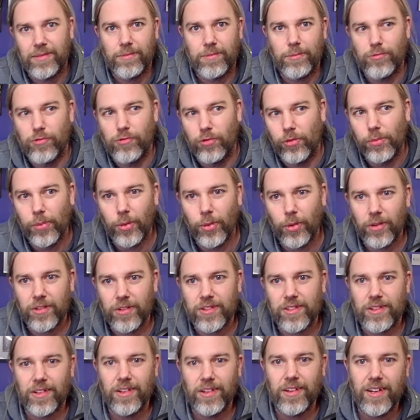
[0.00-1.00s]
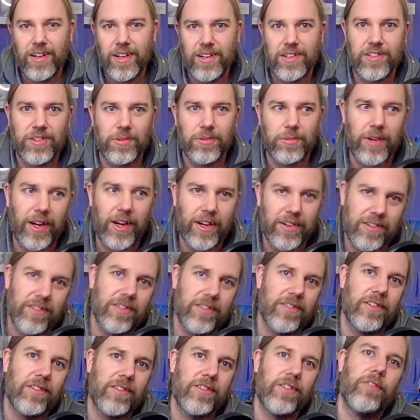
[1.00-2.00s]
rulebooks, in some
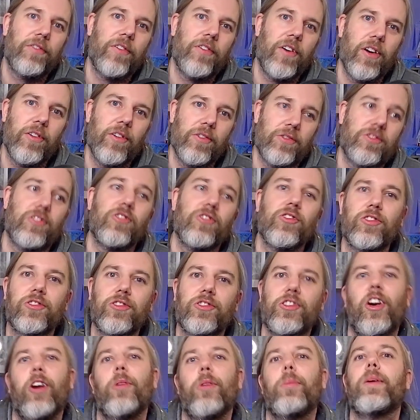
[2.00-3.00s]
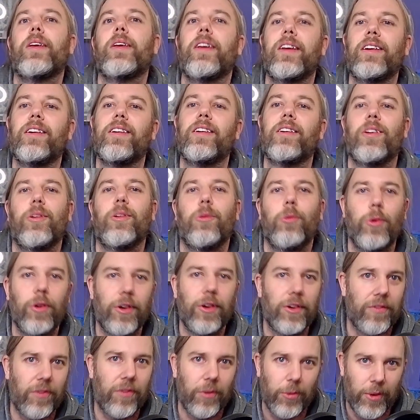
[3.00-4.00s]
cases so far as to just copying
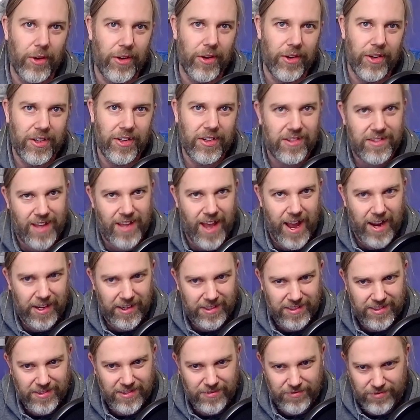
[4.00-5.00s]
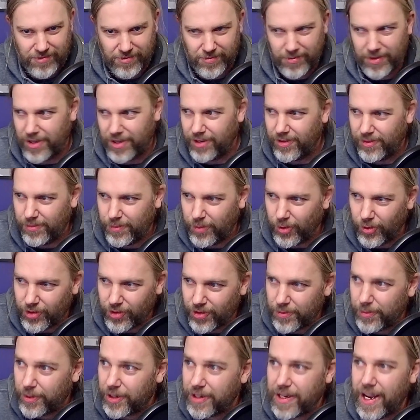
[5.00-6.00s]
word for word text from the old
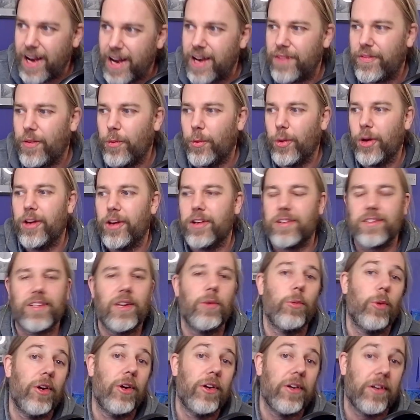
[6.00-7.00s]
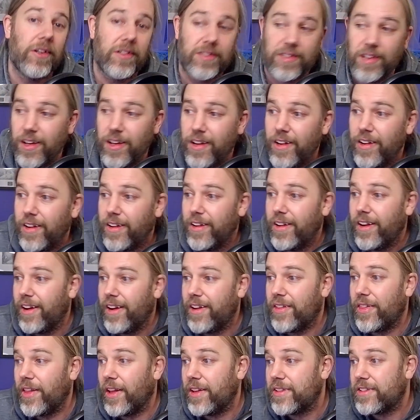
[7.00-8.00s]
book. But again, if it works, it works,
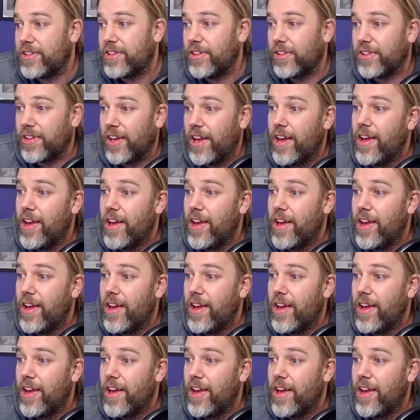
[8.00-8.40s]
and that's good.